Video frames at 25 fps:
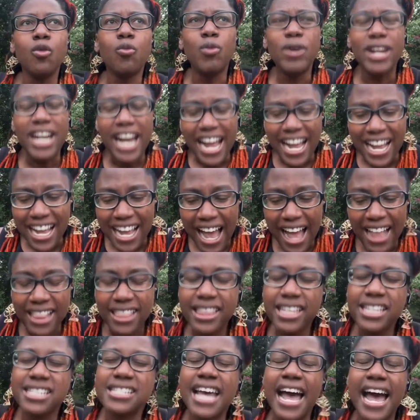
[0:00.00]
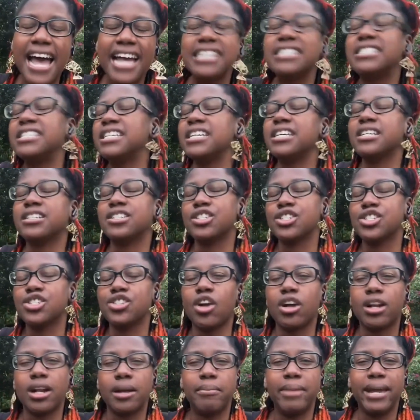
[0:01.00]
when I got this idea to
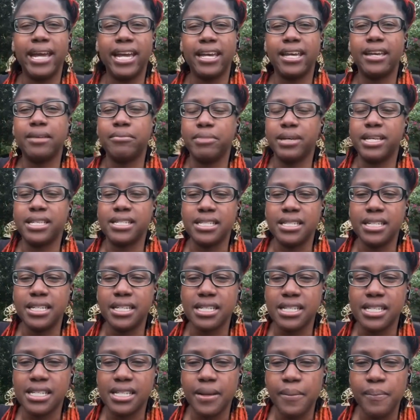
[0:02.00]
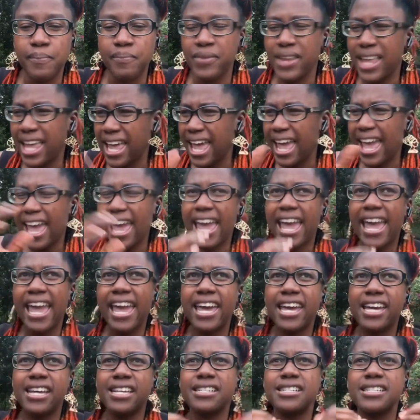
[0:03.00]
start a baking business,
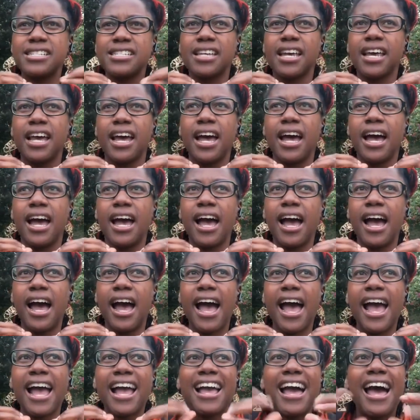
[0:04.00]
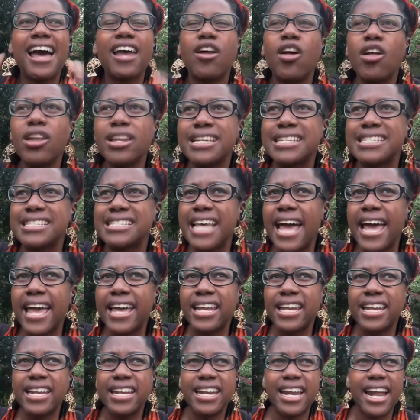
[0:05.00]
and I got all
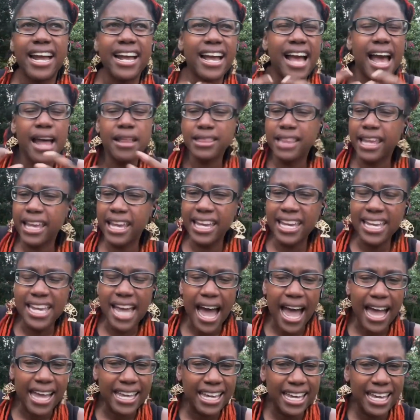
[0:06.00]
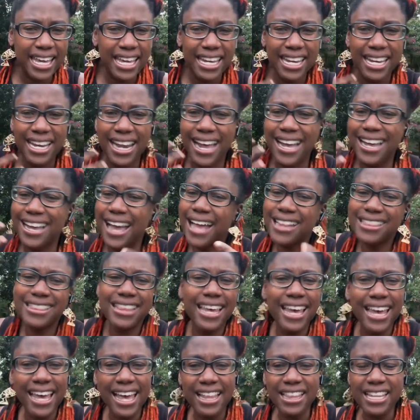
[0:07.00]
excited, and I got the EIN, and I got
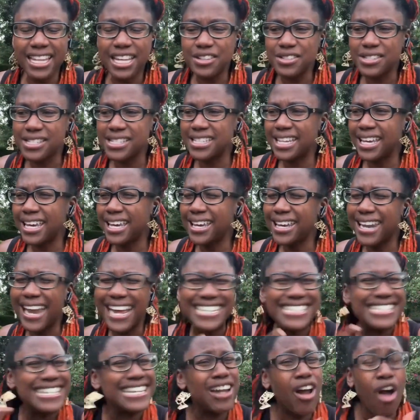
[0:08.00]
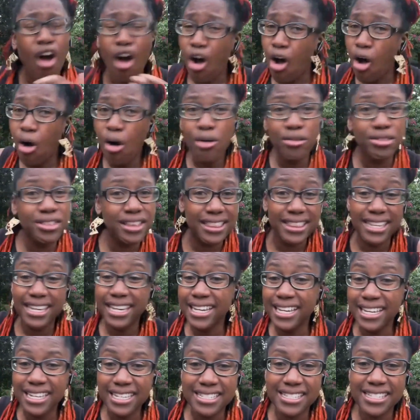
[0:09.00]
the LLC, and I did all the
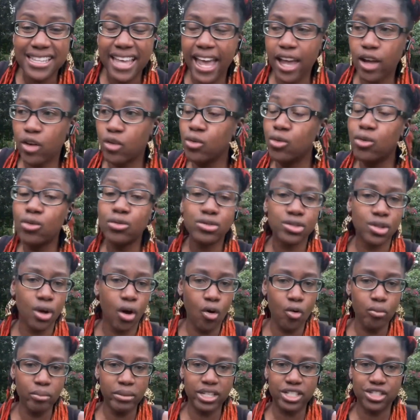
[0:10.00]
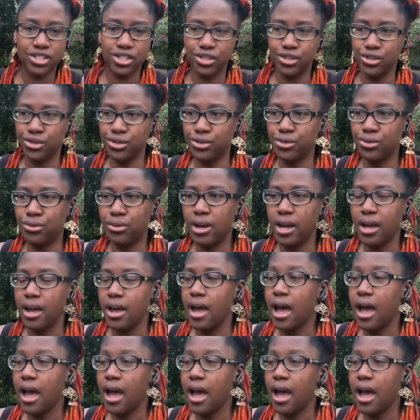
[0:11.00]
things that Google told me to do.